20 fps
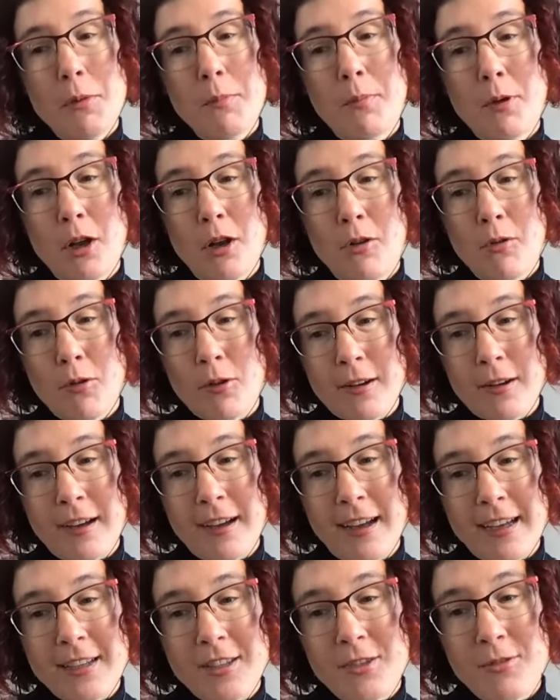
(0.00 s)
But
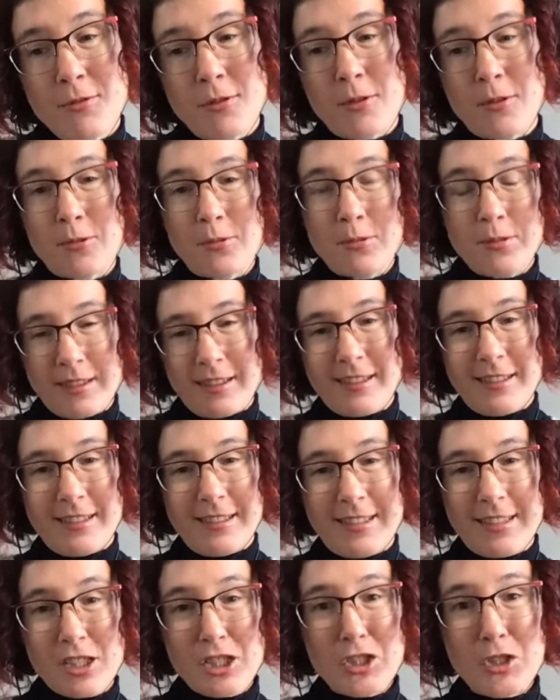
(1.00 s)
Laura, as you know,
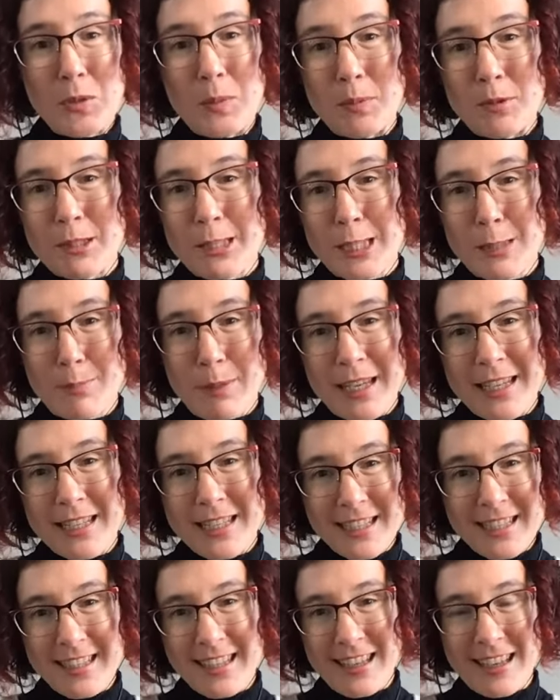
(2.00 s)
is super
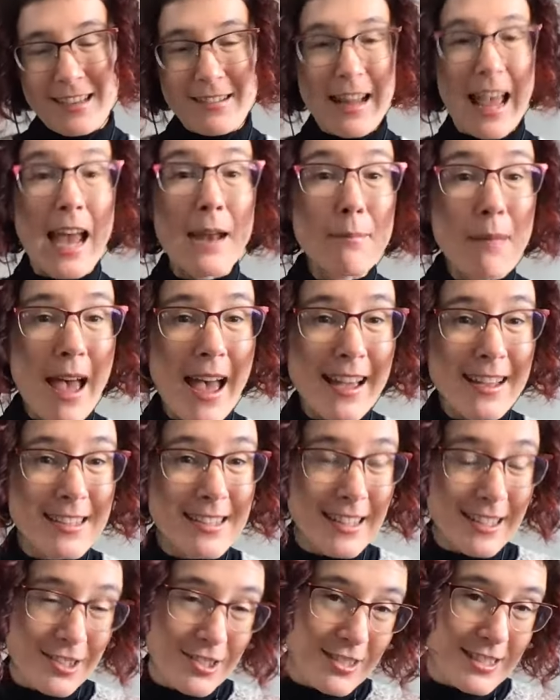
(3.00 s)
speedy, and, and
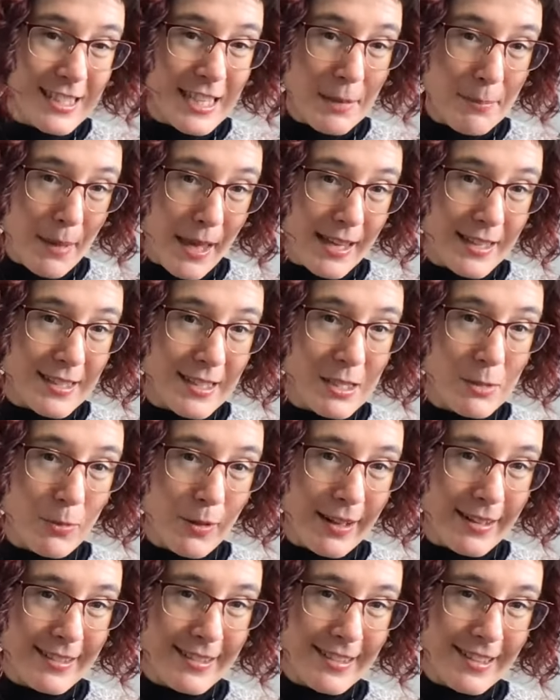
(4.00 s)
Mags, I should say Mags as
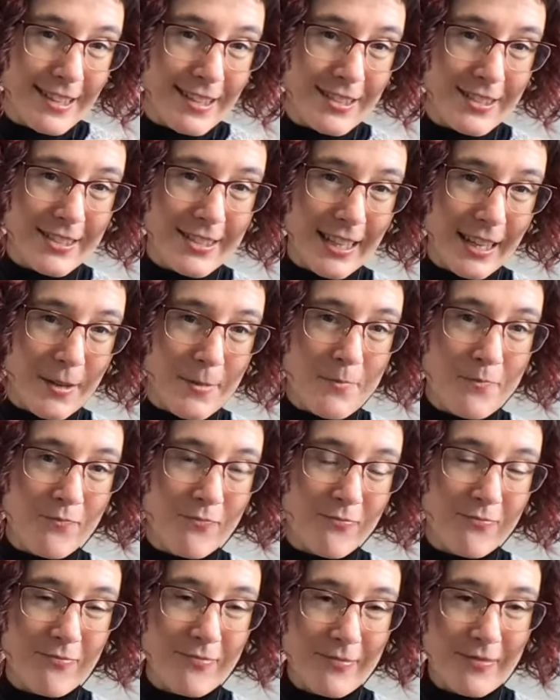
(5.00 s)
well. There's um,